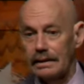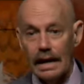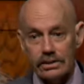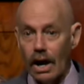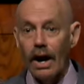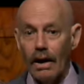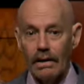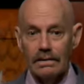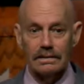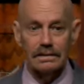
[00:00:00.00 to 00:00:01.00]
That's
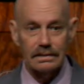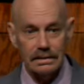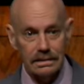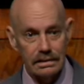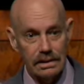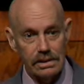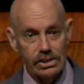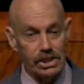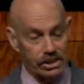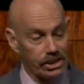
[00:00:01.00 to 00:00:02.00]
all.
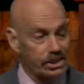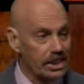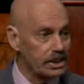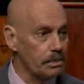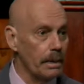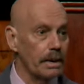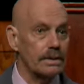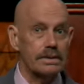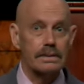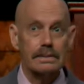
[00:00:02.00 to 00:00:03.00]
66
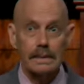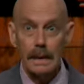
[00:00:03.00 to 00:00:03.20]
books.